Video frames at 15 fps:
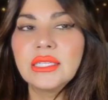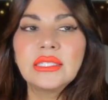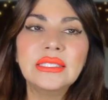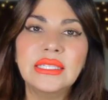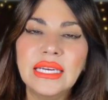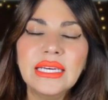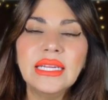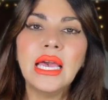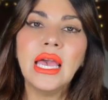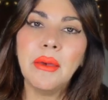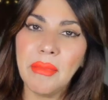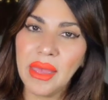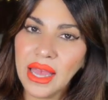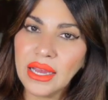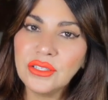Did
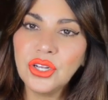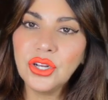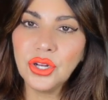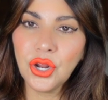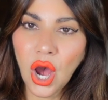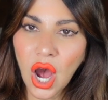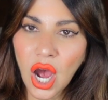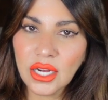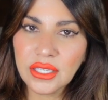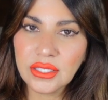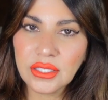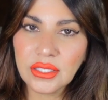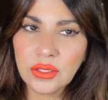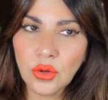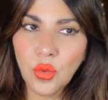Amanda
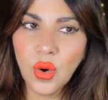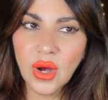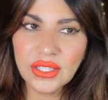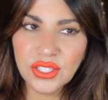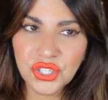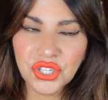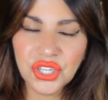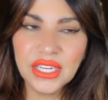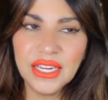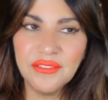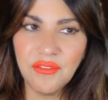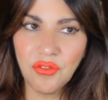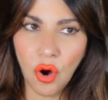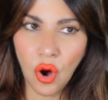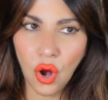Knox, was she
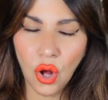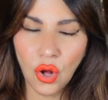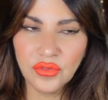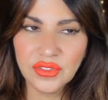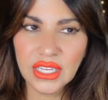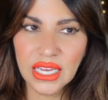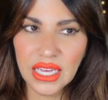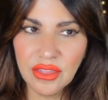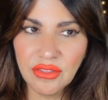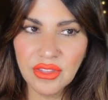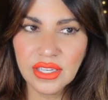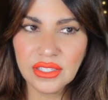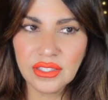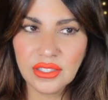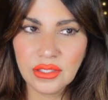involved in
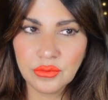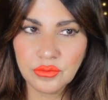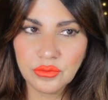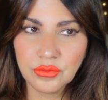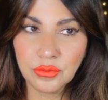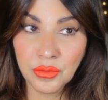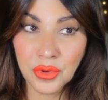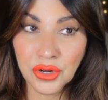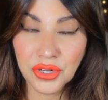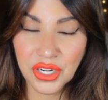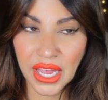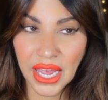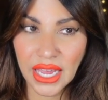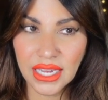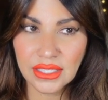this murder
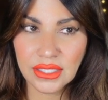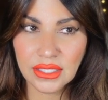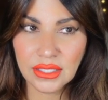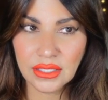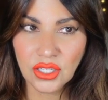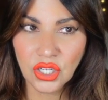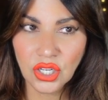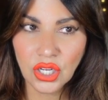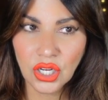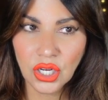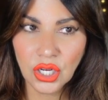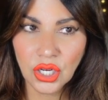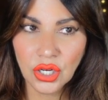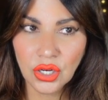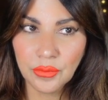case
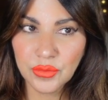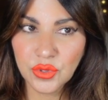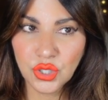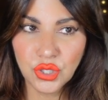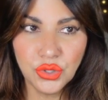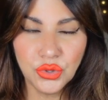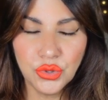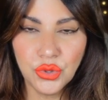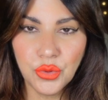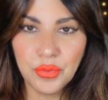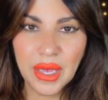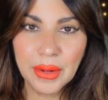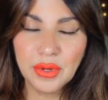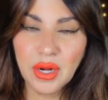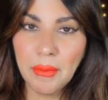to
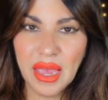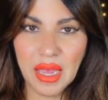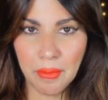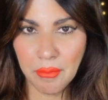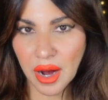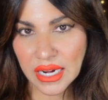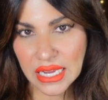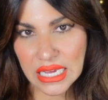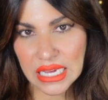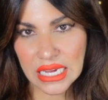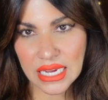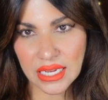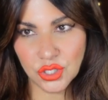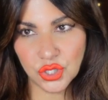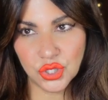be able to make
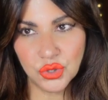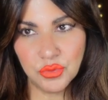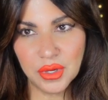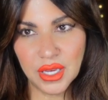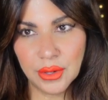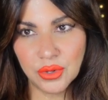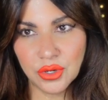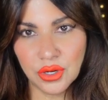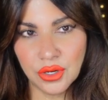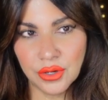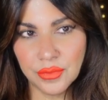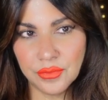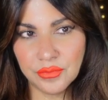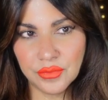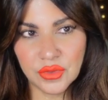money, to be able
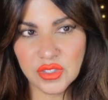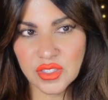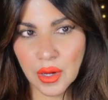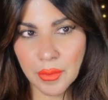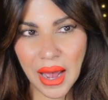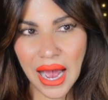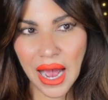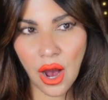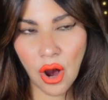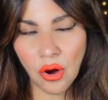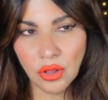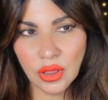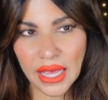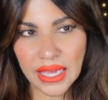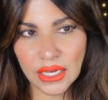to
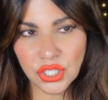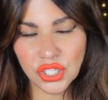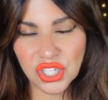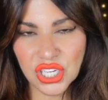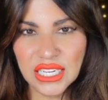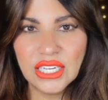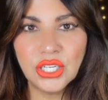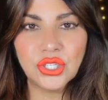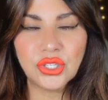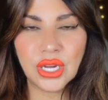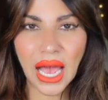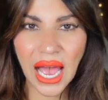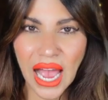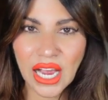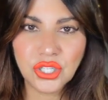somehow, like, she didn't
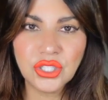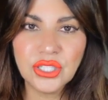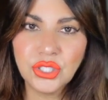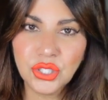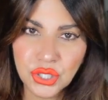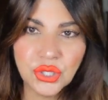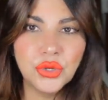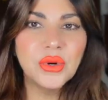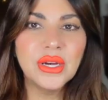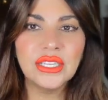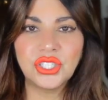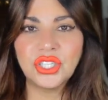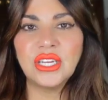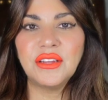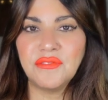actually do it,
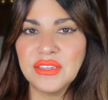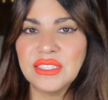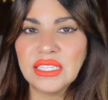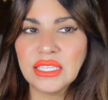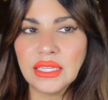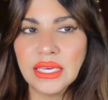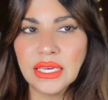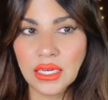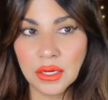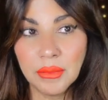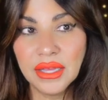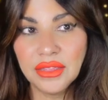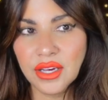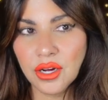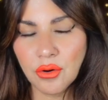she didn't physically
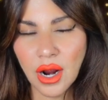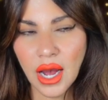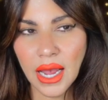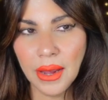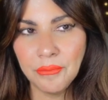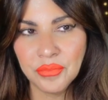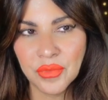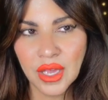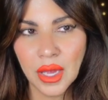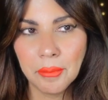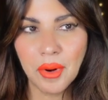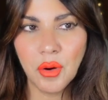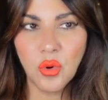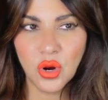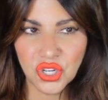commit the crime,
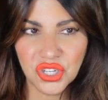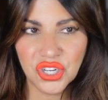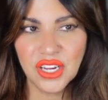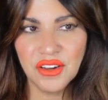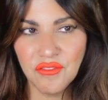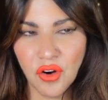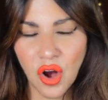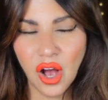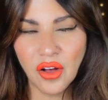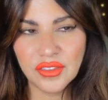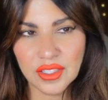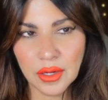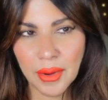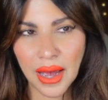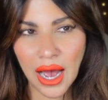but was she involved
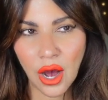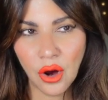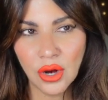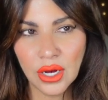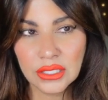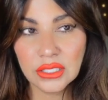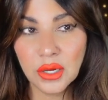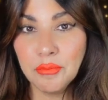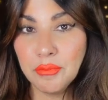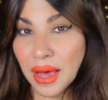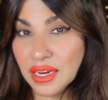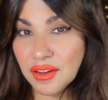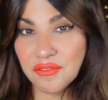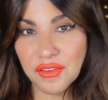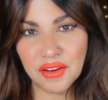somehow to
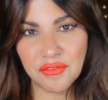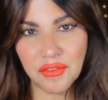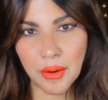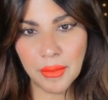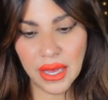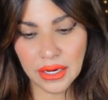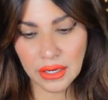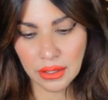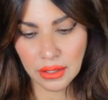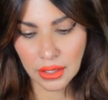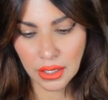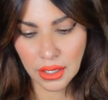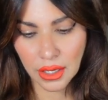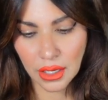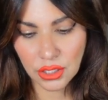benefit from it?
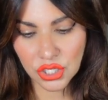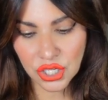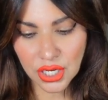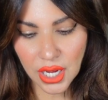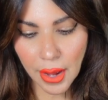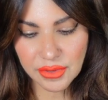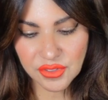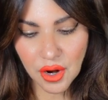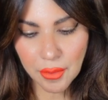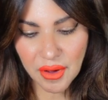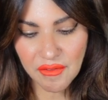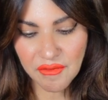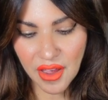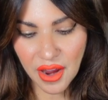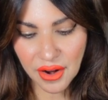She comes
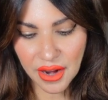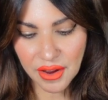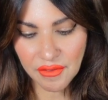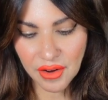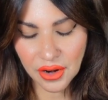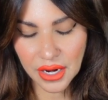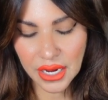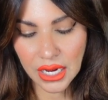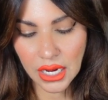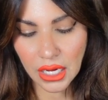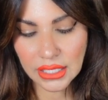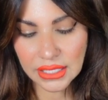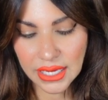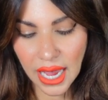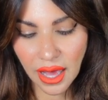from a very, very
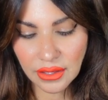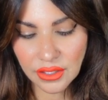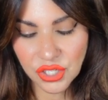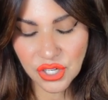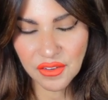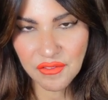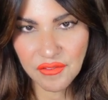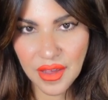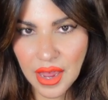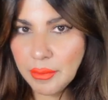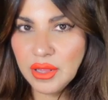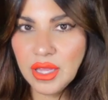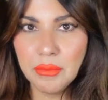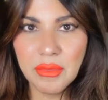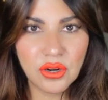intelligent
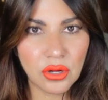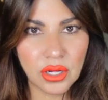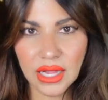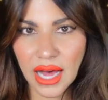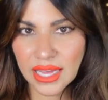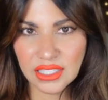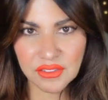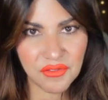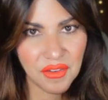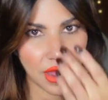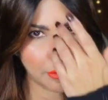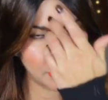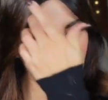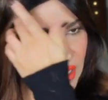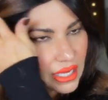family, middle-class
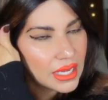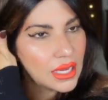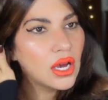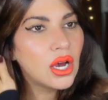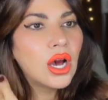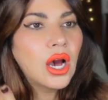family,